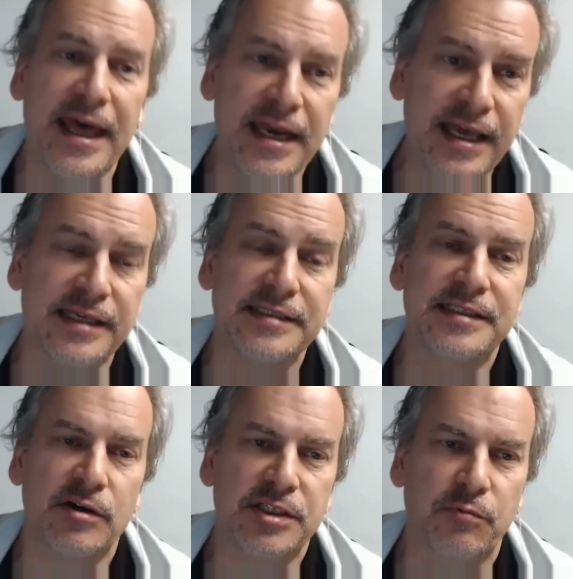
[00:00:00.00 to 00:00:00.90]
it is.
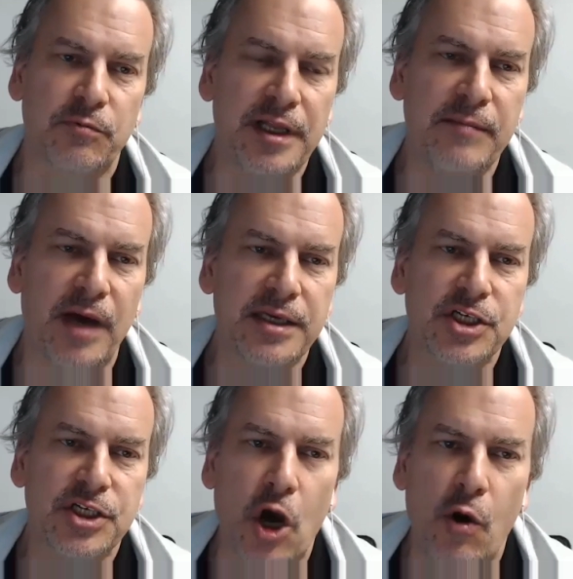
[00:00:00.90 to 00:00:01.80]
So it's really
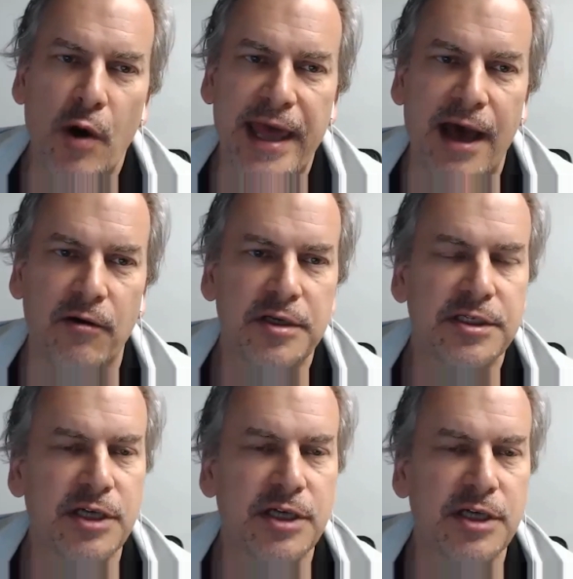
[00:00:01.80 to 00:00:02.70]
much going out,
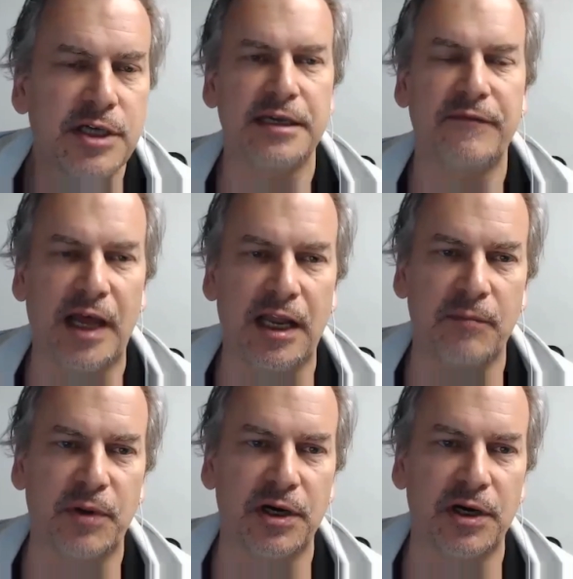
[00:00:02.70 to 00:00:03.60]
talking to
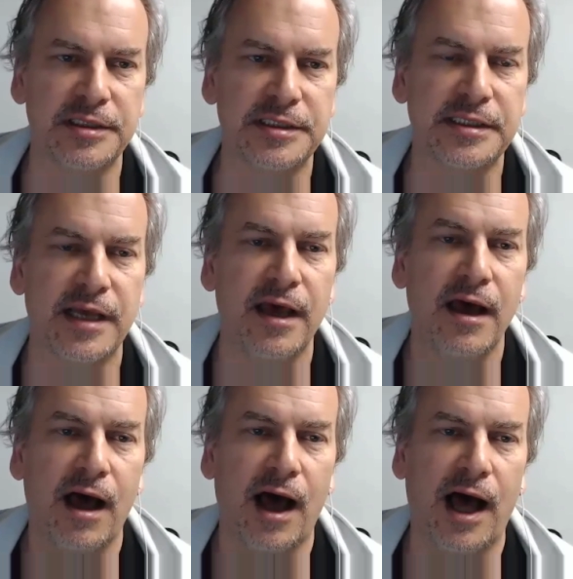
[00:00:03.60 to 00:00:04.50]
developers,
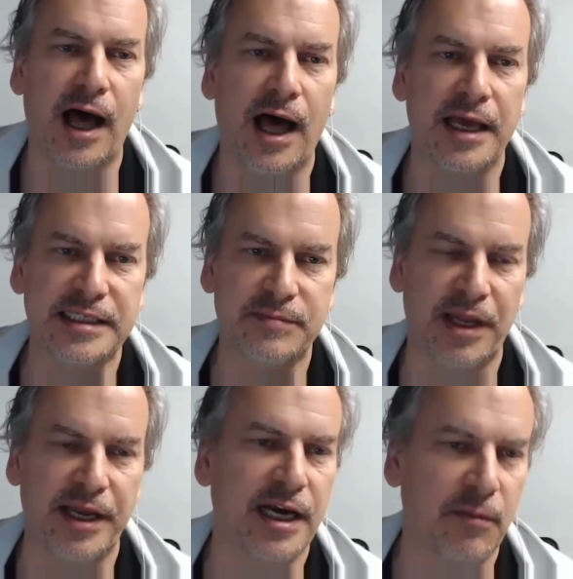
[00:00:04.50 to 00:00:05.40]

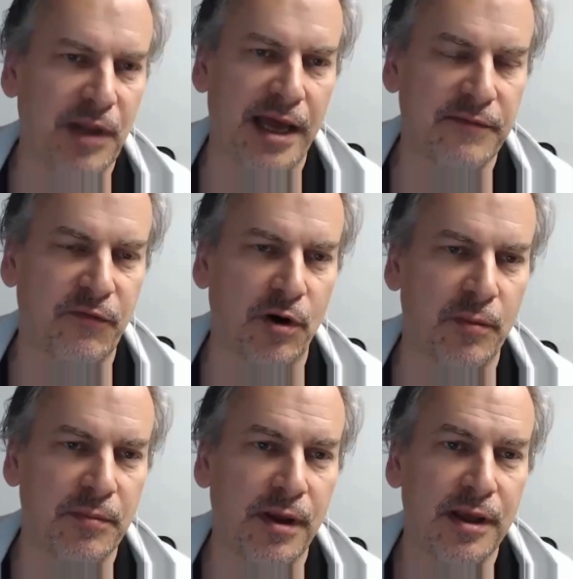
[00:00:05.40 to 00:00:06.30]
explaining our
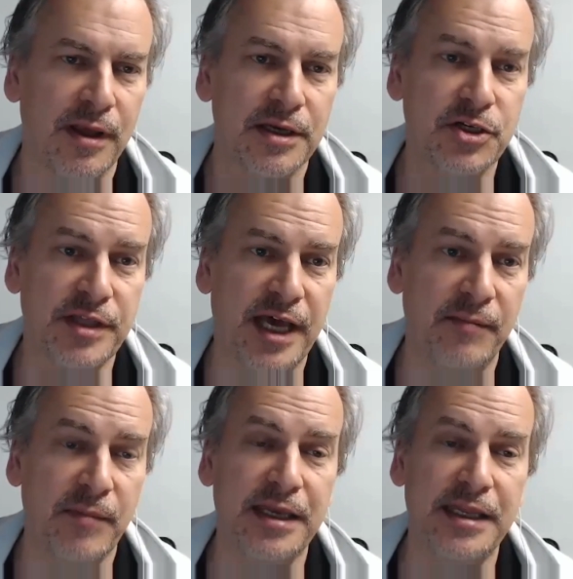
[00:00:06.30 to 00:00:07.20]
platform to
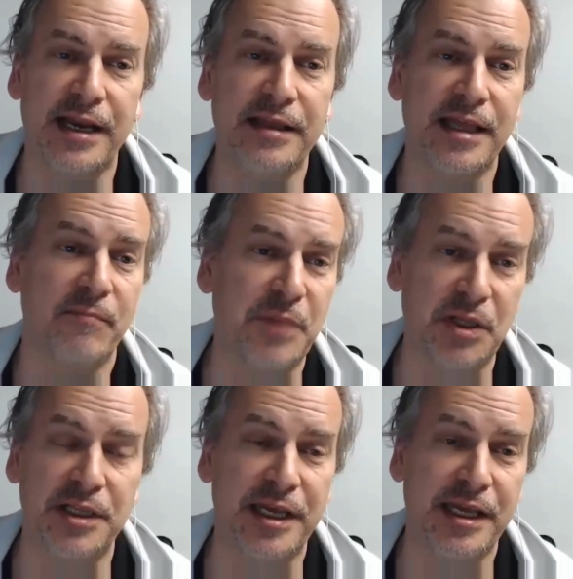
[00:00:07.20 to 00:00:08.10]
them and getting them
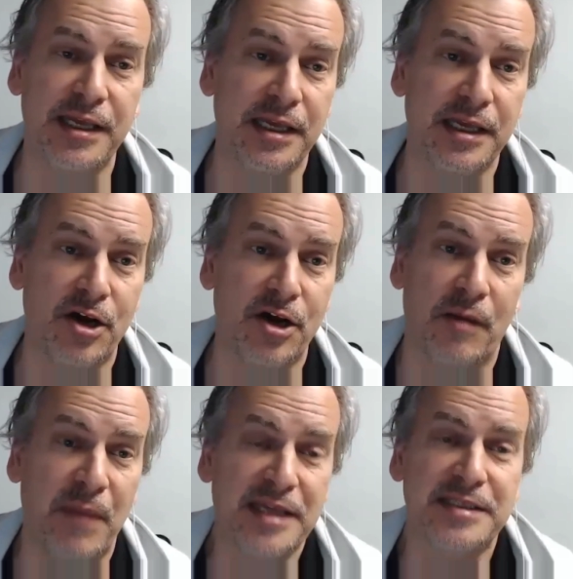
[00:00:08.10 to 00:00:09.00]
building,
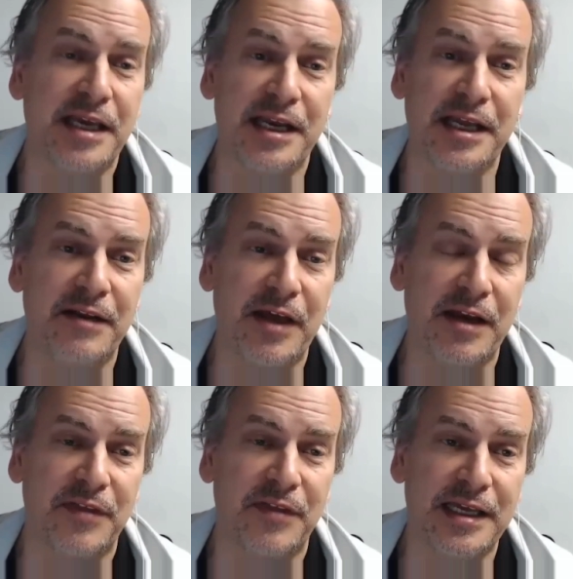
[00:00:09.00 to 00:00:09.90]
amazing and
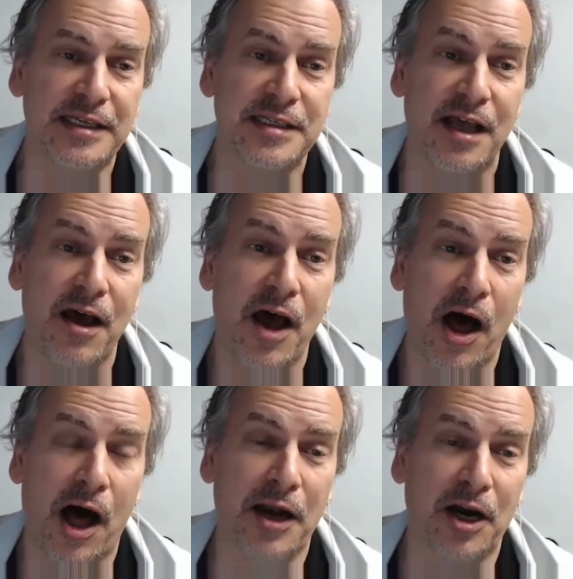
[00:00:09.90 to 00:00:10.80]
innovative things
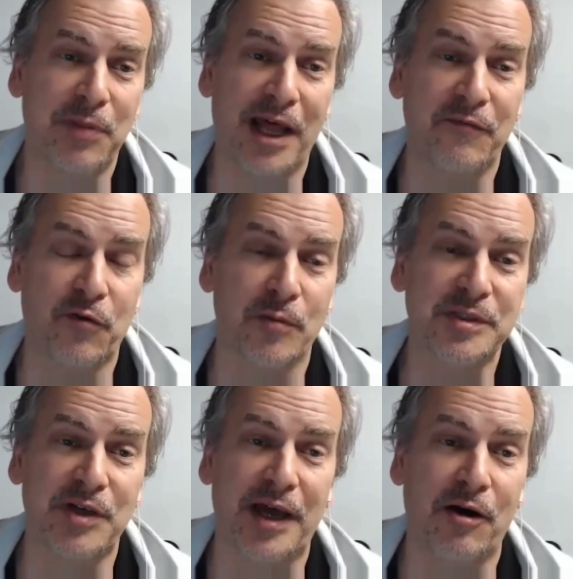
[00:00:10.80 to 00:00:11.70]
on our platform.
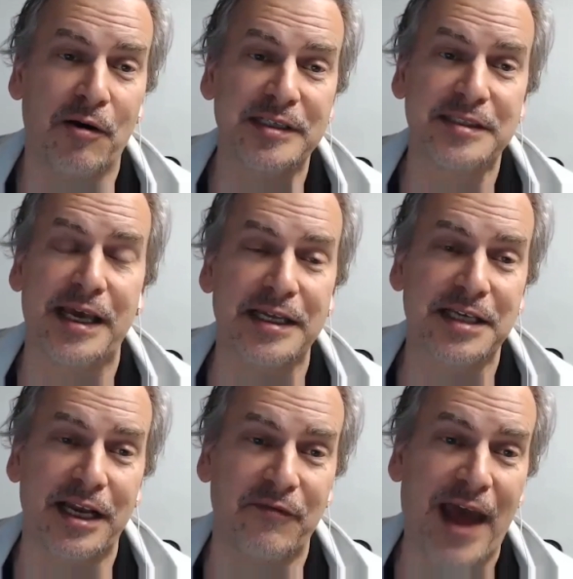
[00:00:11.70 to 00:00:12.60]
So I always say it's
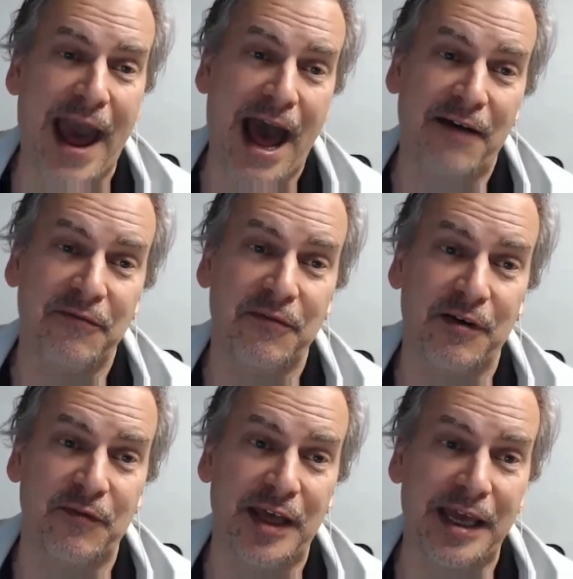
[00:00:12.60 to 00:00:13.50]
kind of half
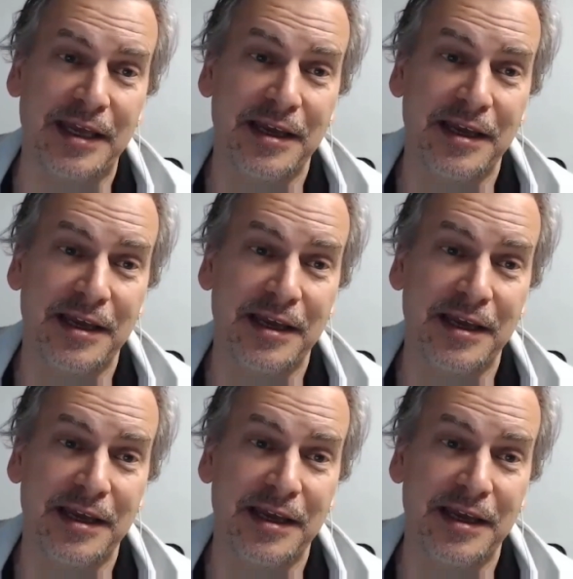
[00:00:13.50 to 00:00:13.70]
of a